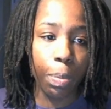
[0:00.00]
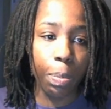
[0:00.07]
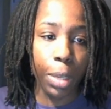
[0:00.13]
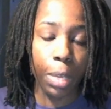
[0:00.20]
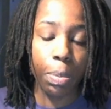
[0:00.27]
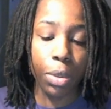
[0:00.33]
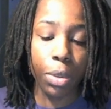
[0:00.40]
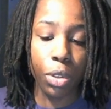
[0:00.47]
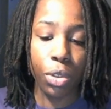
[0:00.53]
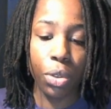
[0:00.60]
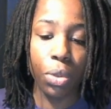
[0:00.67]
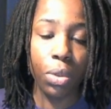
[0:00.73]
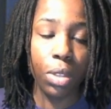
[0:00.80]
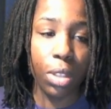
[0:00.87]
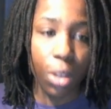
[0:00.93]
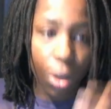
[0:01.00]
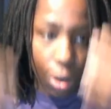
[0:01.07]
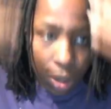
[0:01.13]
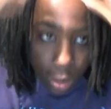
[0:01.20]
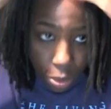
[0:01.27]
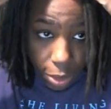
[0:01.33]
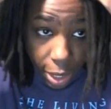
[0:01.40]
people do to
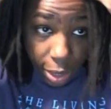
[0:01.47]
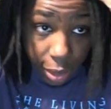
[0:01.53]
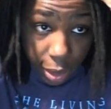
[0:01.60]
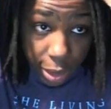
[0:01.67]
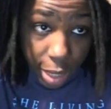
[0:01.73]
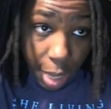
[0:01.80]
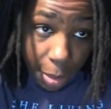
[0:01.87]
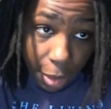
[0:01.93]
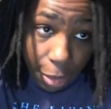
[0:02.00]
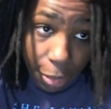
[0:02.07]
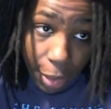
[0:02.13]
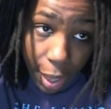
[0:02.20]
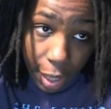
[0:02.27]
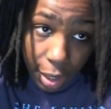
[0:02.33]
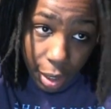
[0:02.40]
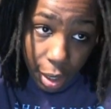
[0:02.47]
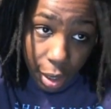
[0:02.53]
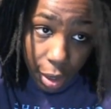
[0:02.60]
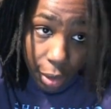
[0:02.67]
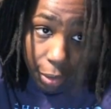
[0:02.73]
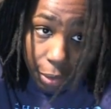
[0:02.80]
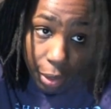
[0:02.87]
also get the same effect of,